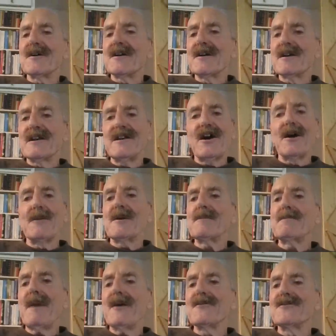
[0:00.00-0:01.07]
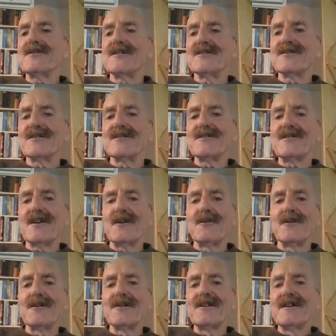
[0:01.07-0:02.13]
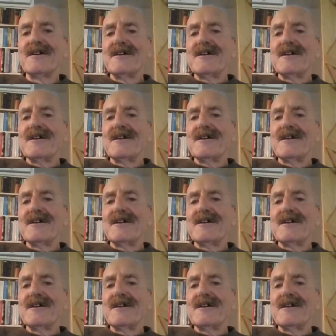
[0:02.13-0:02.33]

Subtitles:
and climbing mountains and so on.